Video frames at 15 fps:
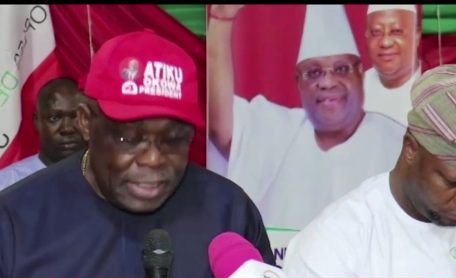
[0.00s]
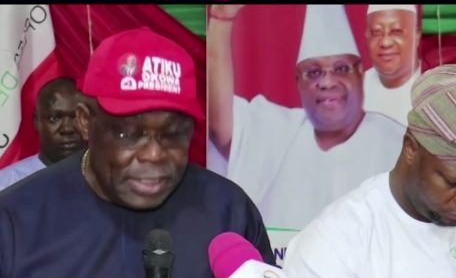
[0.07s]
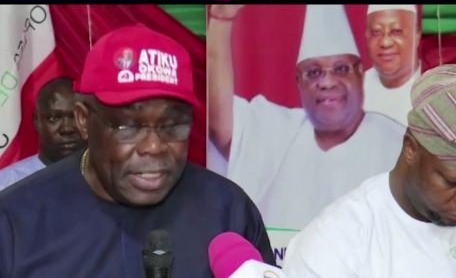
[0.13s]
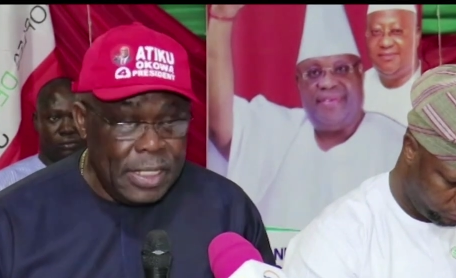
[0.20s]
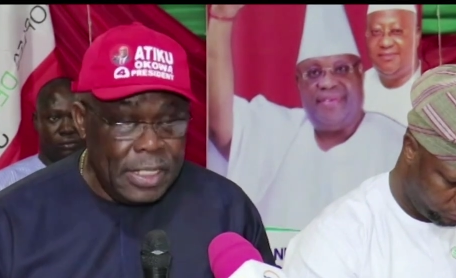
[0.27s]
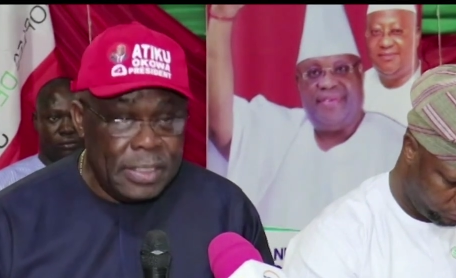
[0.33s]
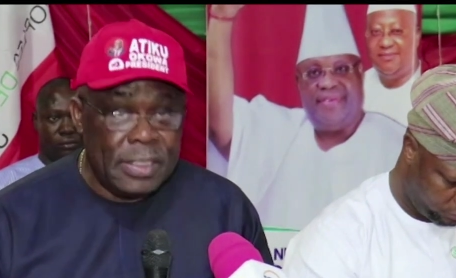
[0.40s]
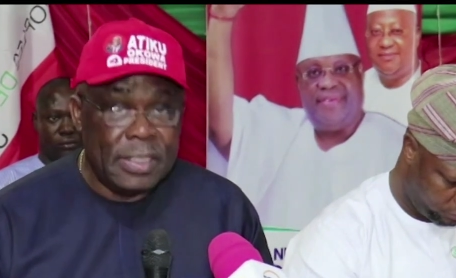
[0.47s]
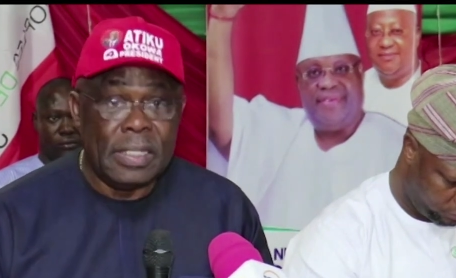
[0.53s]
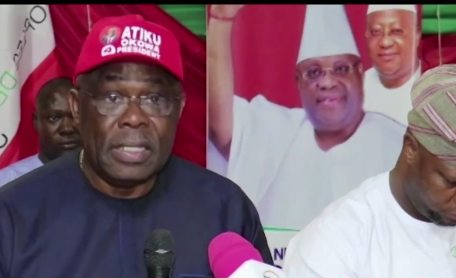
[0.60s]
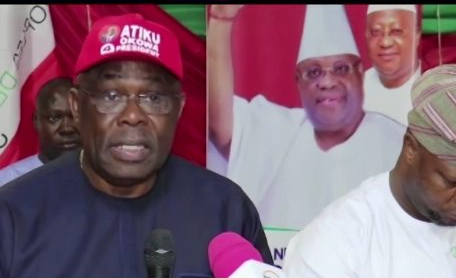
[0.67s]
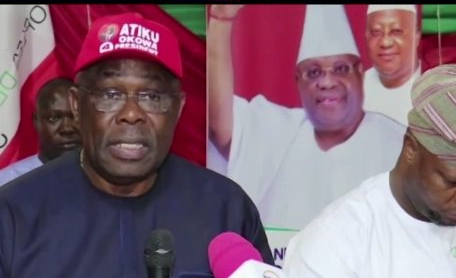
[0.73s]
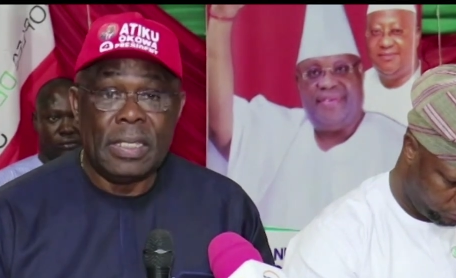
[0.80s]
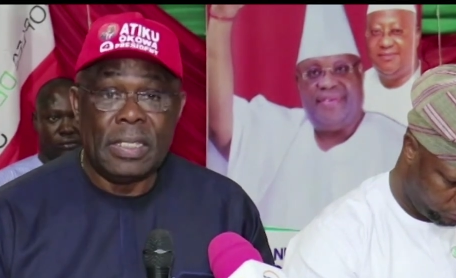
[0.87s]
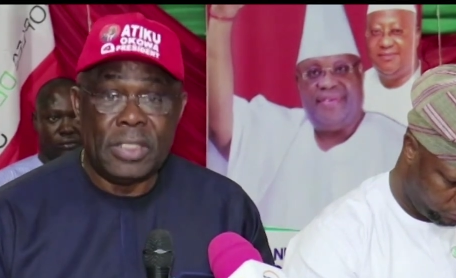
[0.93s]
Speaker 1: that is,
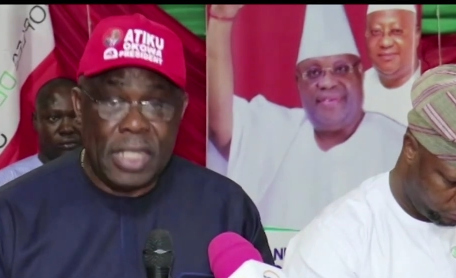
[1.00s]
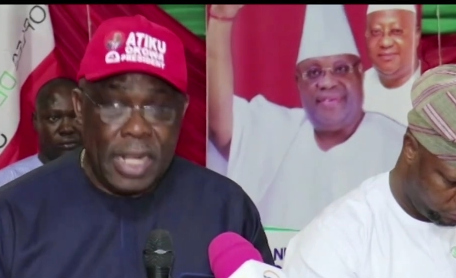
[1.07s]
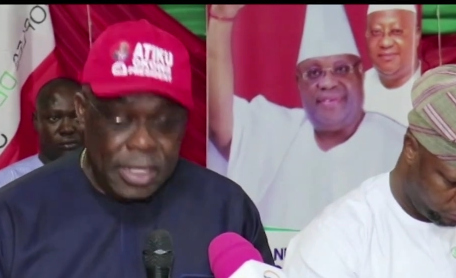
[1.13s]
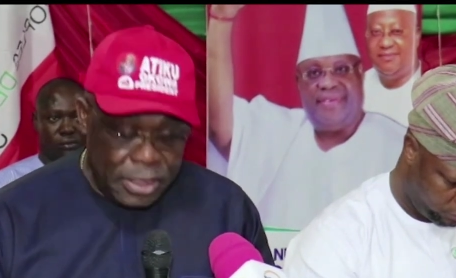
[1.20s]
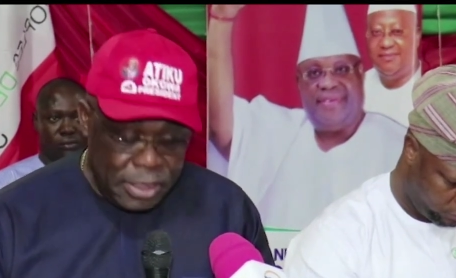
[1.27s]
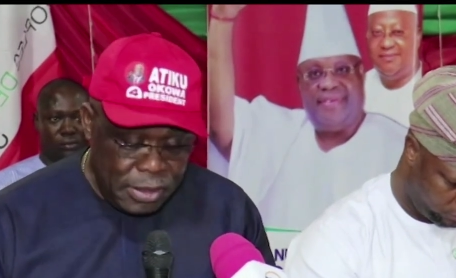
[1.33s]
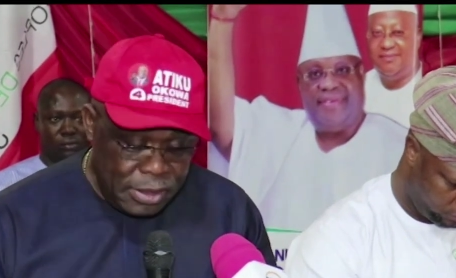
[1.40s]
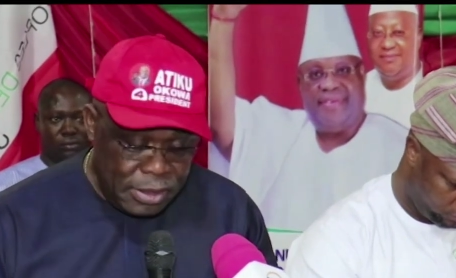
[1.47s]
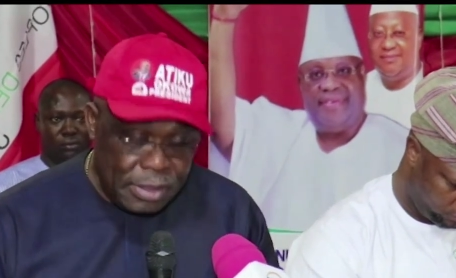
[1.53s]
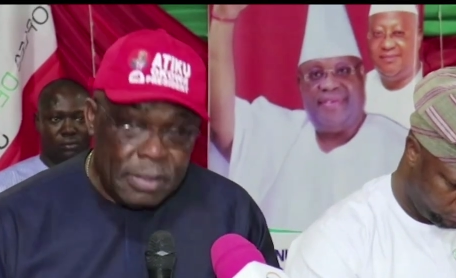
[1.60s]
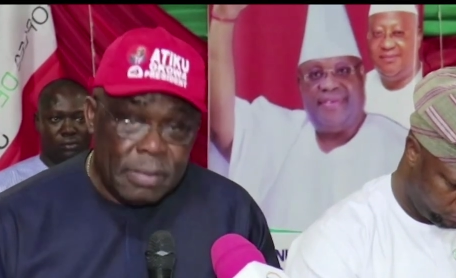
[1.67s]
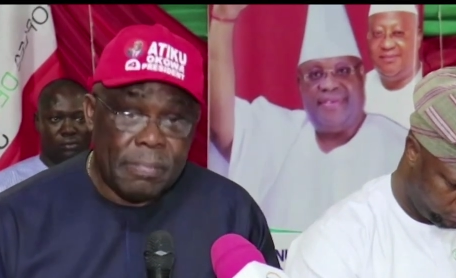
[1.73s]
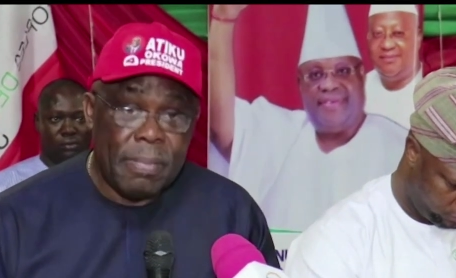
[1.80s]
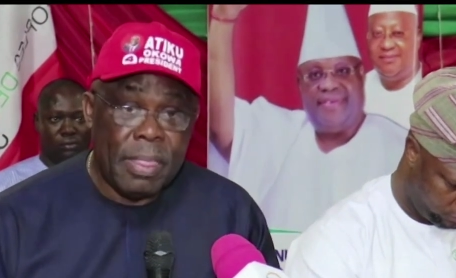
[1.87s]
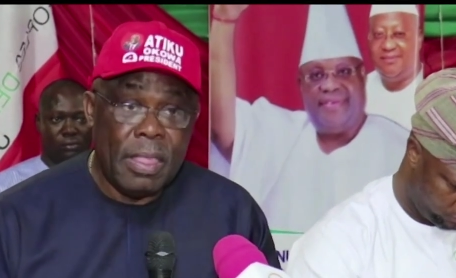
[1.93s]
senators,